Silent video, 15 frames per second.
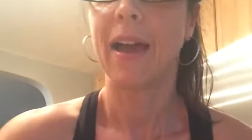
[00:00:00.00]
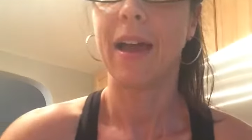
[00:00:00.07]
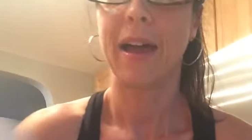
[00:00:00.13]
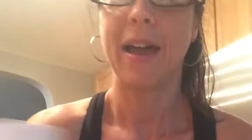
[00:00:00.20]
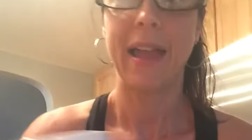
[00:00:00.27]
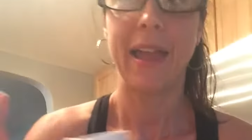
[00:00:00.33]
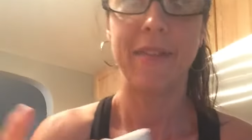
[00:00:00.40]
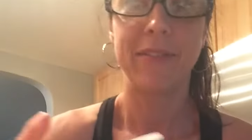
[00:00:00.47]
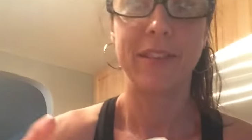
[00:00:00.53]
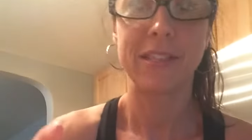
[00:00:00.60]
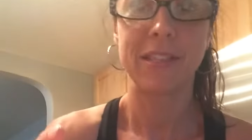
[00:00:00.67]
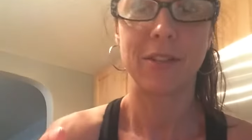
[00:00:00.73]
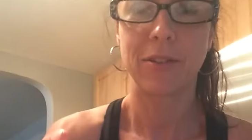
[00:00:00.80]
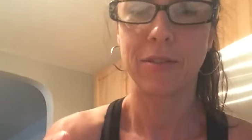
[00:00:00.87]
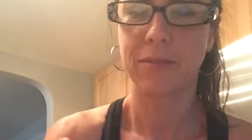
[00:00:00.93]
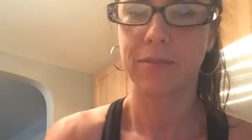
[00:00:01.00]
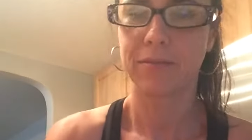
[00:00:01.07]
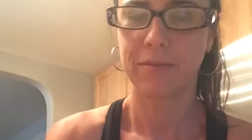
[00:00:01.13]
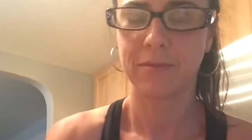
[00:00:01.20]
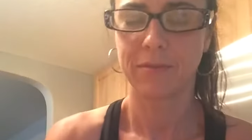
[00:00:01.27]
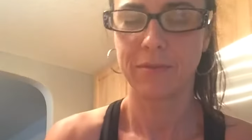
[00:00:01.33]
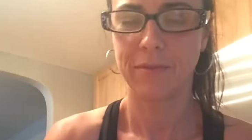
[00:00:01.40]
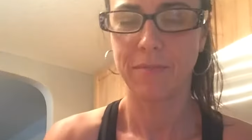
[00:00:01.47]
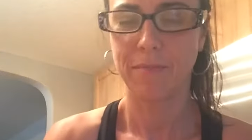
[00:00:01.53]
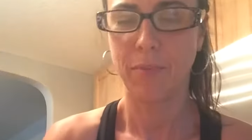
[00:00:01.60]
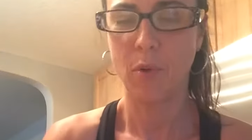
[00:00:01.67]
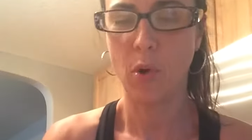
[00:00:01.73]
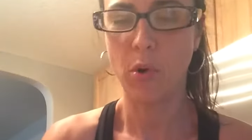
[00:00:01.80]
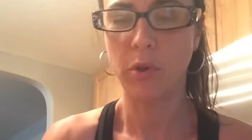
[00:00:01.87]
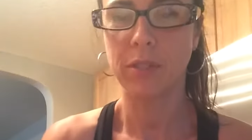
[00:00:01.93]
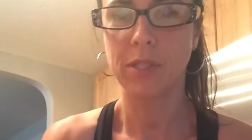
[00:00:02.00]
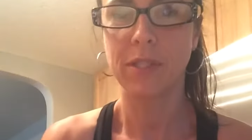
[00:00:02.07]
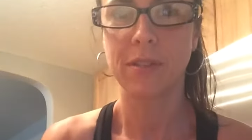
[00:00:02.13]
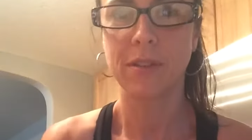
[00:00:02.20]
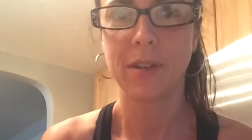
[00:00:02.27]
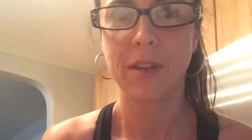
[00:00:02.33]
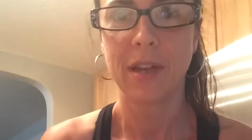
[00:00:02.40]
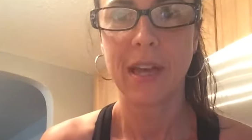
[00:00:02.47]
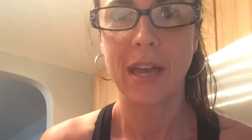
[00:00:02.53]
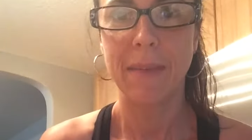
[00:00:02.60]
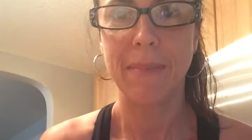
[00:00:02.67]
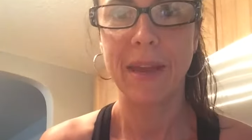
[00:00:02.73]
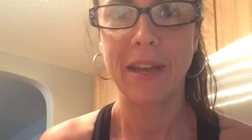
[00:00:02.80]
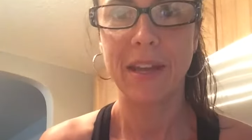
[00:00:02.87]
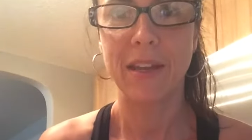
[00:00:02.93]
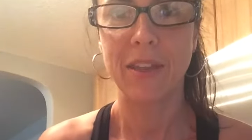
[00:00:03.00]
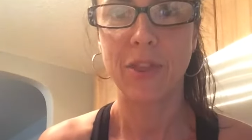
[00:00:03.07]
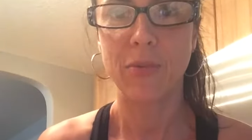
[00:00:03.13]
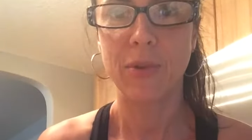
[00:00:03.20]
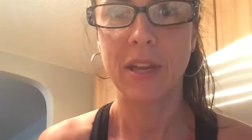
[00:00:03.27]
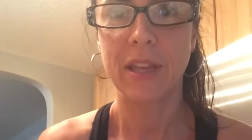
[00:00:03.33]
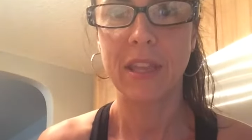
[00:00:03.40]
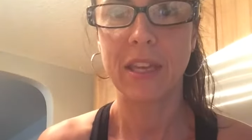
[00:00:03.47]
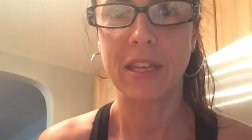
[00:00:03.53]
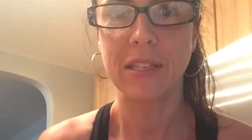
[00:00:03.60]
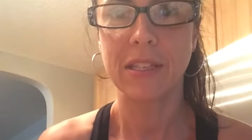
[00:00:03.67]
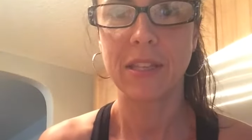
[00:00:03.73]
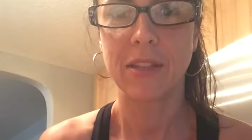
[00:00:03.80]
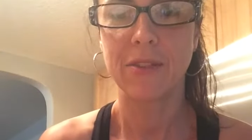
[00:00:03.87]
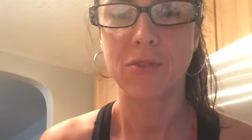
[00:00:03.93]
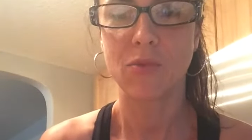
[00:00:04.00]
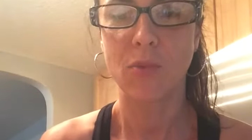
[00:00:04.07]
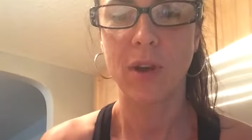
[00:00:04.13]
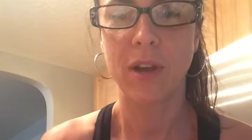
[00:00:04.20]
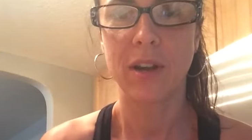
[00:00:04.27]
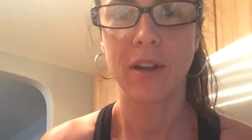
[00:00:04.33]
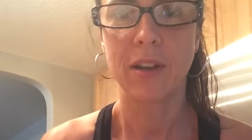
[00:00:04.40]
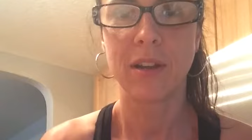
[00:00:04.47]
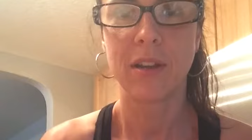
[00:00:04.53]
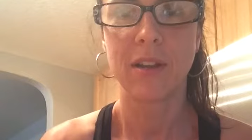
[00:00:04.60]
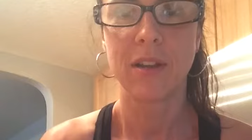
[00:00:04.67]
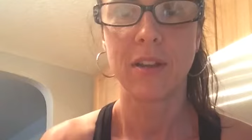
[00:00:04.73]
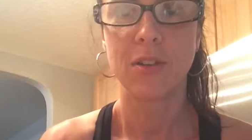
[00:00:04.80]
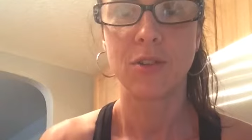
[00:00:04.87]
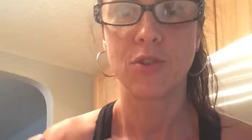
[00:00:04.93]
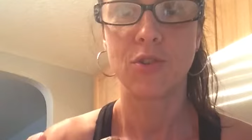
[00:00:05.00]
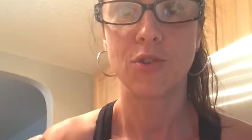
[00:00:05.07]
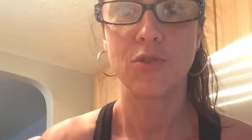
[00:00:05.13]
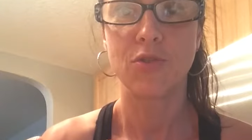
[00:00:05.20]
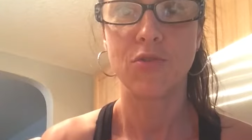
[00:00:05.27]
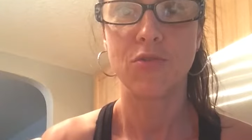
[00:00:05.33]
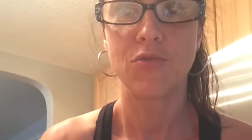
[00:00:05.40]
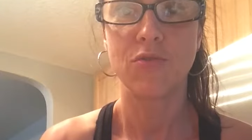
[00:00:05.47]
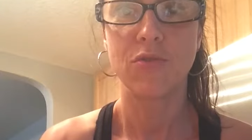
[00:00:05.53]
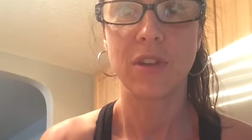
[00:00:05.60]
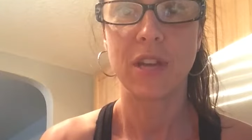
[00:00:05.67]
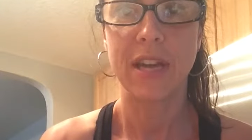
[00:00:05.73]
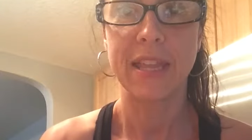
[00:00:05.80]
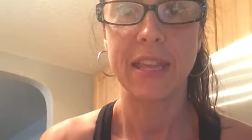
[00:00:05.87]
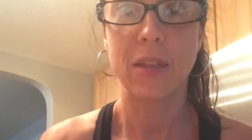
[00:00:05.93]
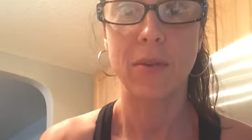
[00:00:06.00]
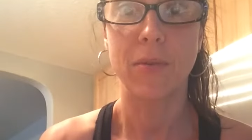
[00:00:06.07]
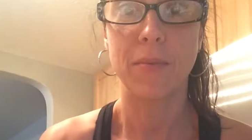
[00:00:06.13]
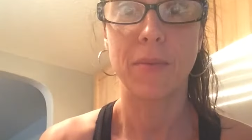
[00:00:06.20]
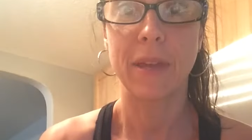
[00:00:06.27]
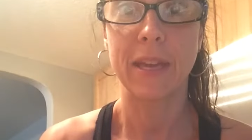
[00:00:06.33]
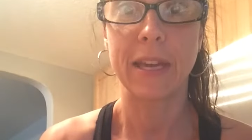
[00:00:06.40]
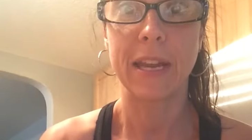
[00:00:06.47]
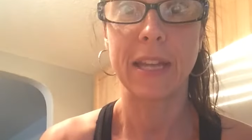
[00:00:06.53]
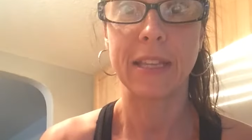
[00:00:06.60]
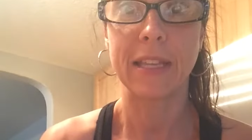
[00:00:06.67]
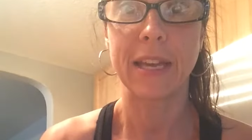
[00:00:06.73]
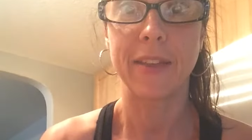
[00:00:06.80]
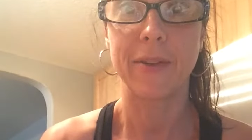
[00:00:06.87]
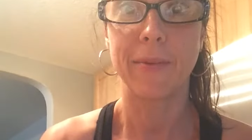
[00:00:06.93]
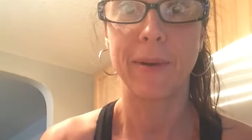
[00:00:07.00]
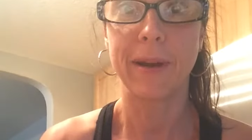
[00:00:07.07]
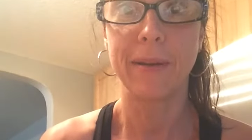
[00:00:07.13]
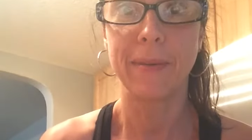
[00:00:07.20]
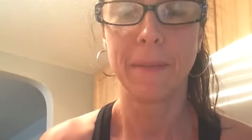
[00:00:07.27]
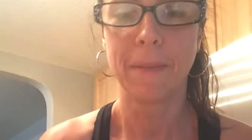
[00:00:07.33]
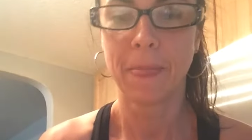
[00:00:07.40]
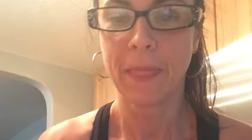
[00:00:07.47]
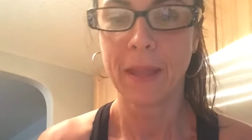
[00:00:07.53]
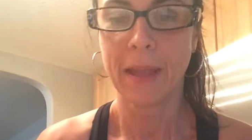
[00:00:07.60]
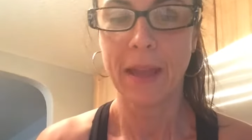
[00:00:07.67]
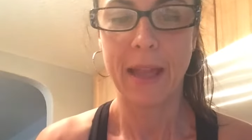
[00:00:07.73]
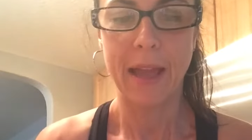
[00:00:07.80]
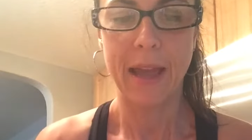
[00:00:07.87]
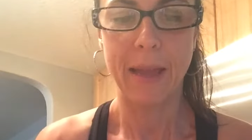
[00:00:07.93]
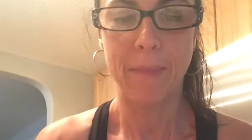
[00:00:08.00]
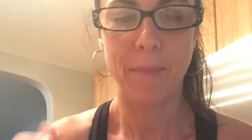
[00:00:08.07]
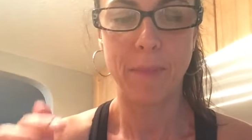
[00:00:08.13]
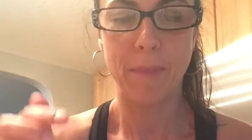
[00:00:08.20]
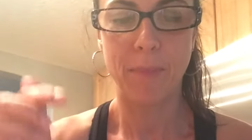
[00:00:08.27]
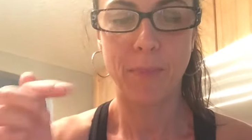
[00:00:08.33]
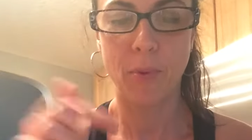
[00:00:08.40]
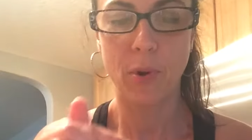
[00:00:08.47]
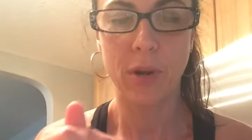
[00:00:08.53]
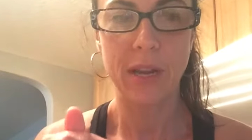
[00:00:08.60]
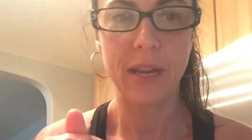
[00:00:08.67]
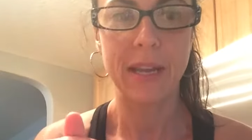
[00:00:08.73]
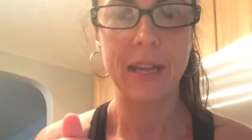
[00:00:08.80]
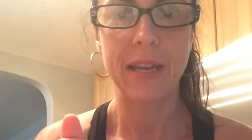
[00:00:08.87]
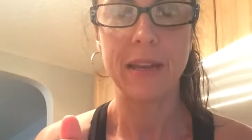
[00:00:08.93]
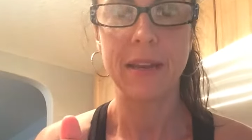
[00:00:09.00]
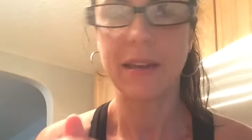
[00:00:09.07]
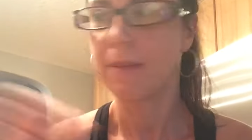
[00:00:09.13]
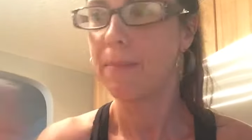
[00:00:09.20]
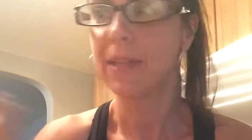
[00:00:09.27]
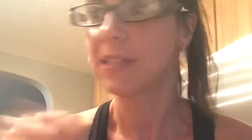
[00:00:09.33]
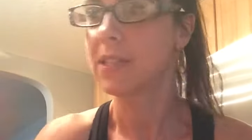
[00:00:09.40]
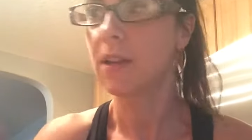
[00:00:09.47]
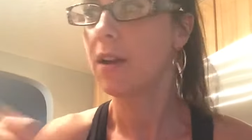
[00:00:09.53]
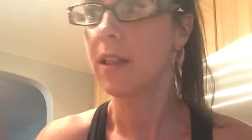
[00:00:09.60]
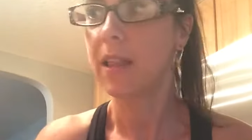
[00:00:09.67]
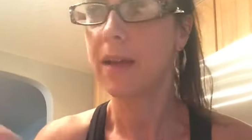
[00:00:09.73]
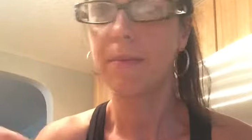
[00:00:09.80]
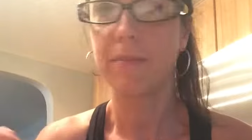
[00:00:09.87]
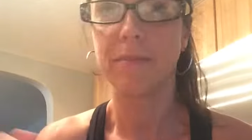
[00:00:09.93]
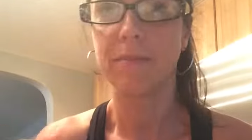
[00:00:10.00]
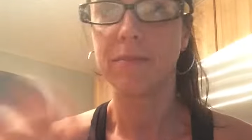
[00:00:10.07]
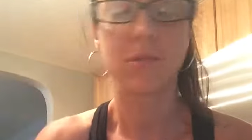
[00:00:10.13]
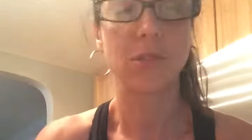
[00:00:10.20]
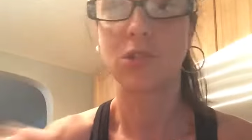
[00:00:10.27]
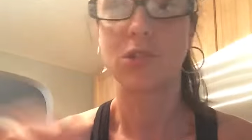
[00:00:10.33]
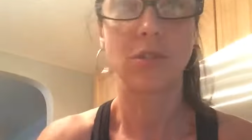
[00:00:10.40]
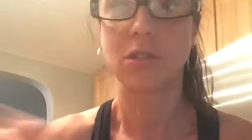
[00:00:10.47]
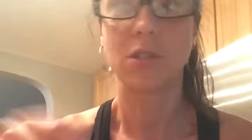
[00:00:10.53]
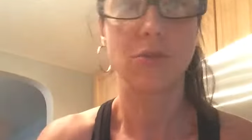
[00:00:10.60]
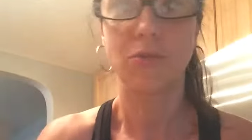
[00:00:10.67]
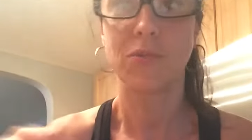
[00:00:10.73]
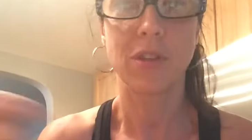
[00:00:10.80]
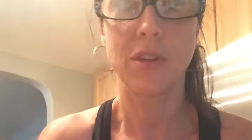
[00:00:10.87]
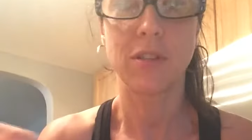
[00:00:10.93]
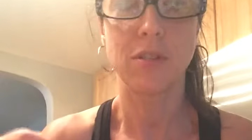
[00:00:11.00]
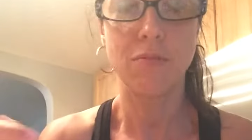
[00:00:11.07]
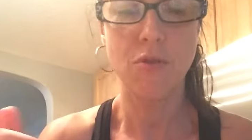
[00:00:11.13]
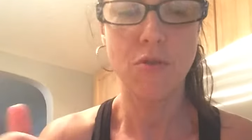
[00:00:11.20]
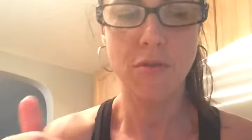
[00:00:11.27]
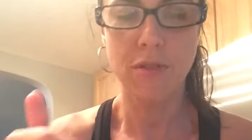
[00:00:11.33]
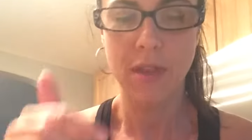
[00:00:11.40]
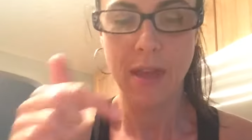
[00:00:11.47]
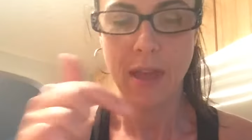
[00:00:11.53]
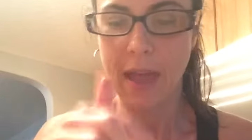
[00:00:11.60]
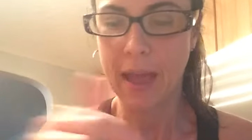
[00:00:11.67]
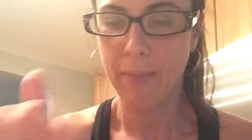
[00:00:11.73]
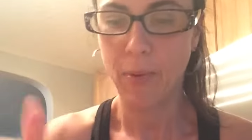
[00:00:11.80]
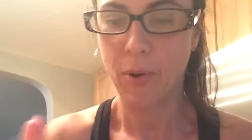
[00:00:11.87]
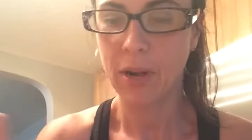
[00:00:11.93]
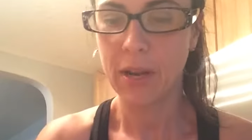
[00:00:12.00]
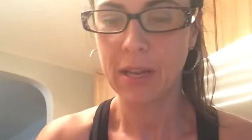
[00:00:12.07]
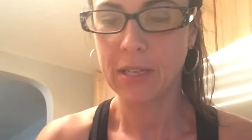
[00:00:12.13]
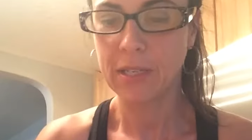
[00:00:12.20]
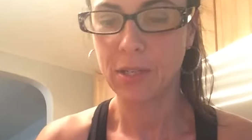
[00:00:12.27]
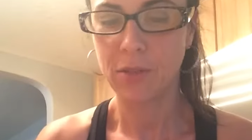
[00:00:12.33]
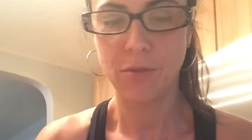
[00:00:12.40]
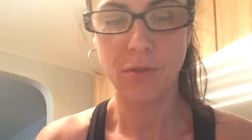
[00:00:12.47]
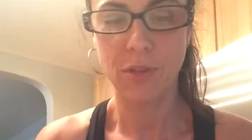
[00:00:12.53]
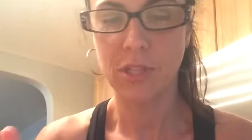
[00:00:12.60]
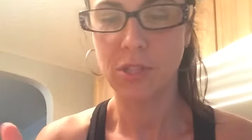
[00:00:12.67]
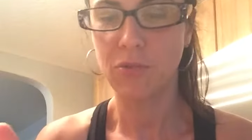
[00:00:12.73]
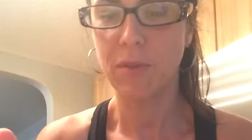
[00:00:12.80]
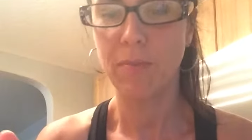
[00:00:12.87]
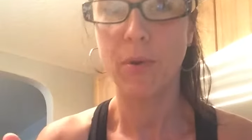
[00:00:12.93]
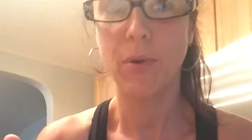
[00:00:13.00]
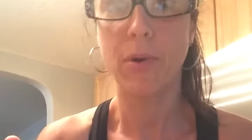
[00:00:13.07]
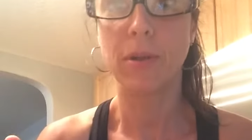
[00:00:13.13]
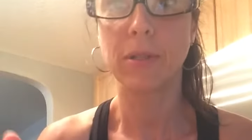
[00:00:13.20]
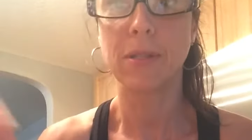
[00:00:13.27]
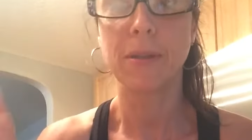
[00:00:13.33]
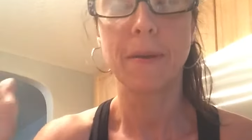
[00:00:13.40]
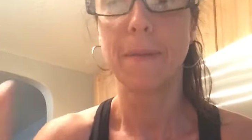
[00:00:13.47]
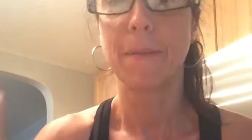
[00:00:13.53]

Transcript: I have these little bowls. I made 3 of these. There's 1, 2, and the other kid ate the other one. I poured it in. I mixed it all up so it was all smooth. I poured it into these 3 bowls,